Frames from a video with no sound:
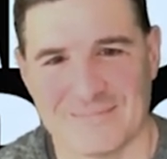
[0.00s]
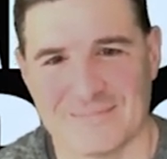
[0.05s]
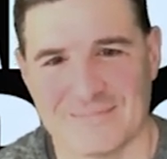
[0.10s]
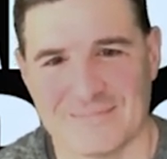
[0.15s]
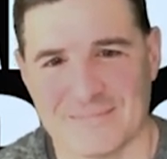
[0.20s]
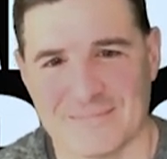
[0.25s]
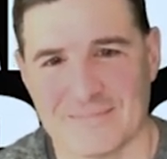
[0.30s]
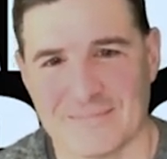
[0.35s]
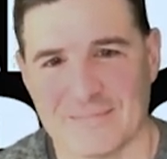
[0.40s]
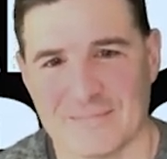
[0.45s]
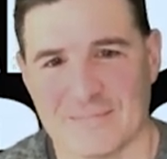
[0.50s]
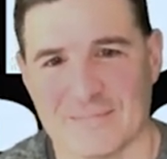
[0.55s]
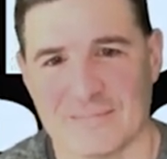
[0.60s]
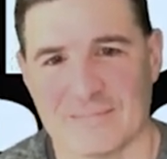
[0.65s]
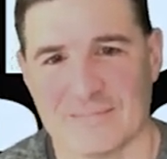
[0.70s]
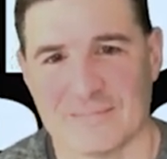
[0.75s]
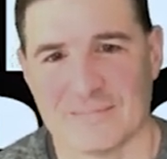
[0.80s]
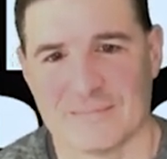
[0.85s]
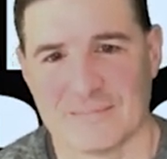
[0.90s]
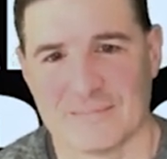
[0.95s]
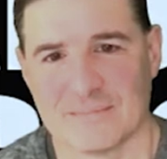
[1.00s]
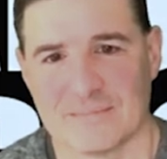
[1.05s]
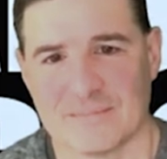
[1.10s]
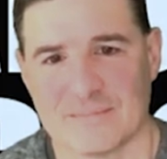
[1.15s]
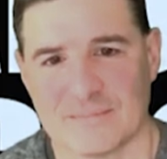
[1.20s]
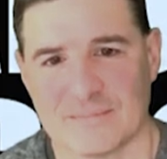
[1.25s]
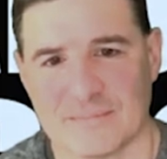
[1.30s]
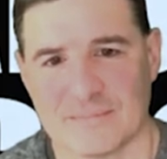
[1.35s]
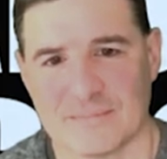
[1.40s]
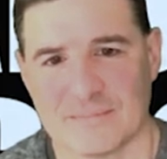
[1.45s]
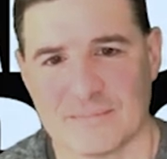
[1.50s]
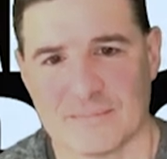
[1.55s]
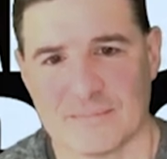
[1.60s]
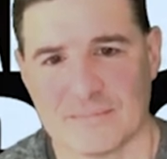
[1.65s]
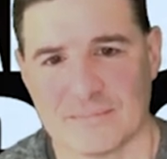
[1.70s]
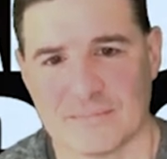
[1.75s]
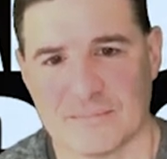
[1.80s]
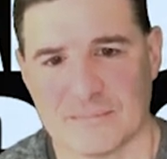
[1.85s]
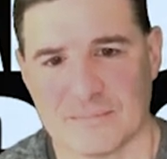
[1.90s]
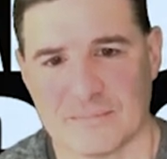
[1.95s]

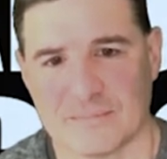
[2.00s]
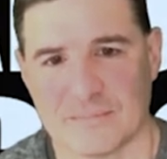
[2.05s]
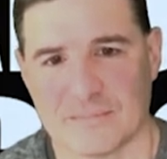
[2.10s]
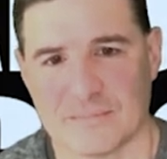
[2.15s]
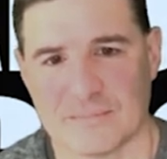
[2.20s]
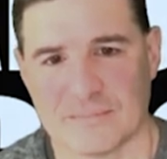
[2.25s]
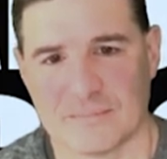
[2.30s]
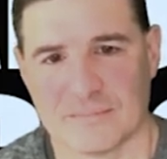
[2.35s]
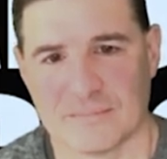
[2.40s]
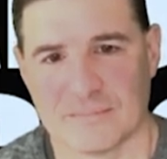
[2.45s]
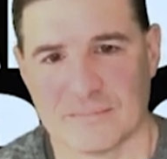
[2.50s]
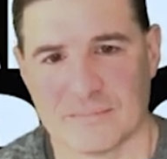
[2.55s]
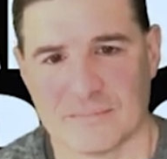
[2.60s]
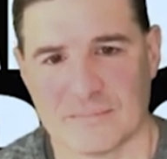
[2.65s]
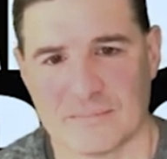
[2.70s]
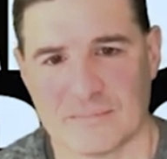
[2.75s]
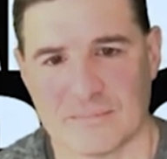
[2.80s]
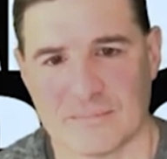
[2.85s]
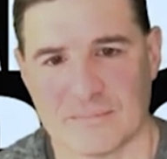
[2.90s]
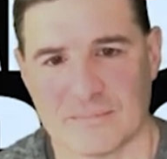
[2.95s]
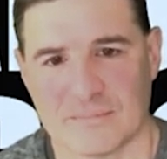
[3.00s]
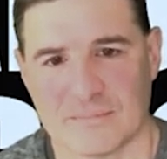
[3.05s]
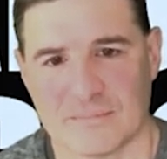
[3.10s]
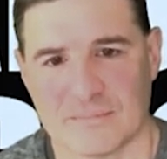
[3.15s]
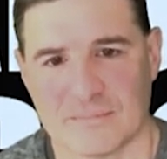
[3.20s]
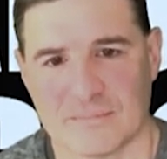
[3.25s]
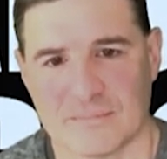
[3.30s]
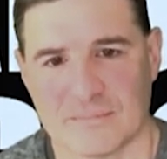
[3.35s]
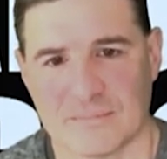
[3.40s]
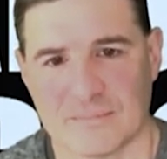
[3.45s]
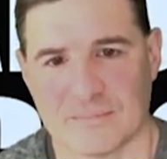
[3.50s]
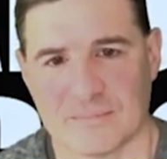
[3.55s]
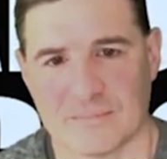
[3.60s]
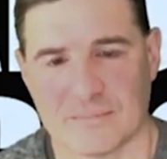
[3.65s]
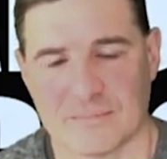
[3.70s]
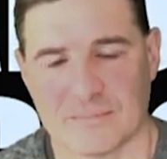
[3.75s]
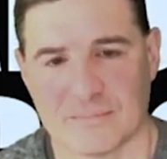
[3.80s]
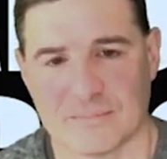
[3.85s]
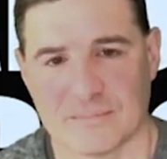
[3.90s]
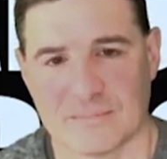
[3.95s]

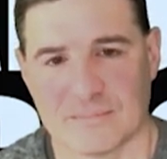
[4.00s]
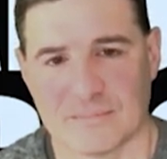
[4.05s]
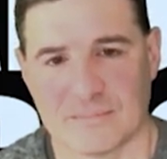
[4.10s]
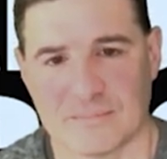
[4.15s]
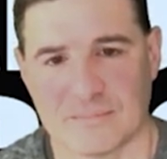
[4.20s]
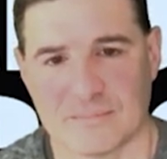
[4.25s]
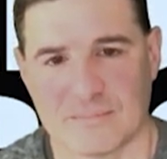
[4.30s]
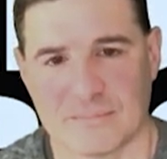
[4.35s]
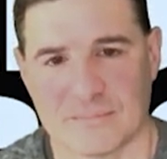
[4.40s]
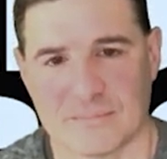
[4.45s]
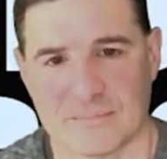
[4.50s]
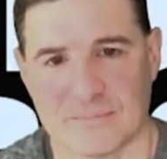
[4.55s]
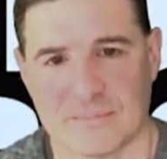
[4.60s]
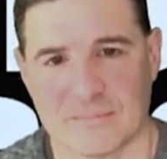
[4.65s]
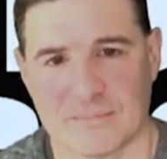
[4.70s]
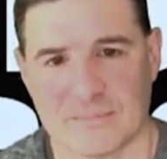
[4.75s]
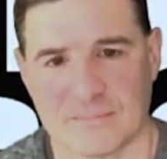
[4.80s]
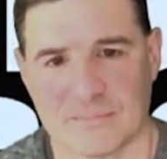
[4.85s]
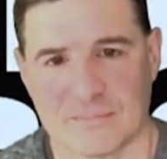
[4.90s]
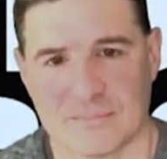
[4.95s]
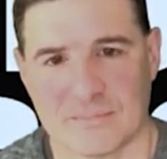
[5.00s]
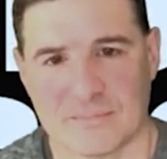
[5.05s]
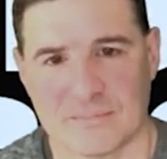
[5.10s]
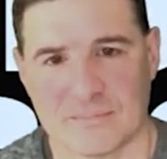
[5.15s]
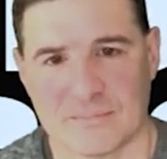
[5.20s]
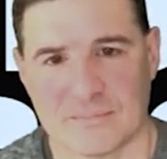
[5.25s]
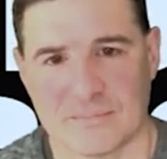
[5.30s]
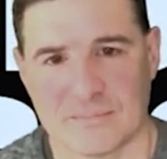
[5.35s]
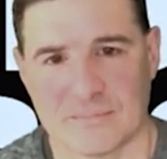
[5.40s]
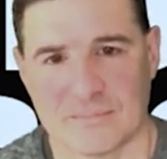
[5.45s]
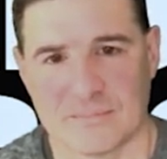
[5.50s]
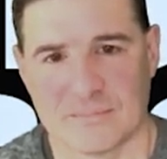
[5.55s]
No words are spoken by the person on screen.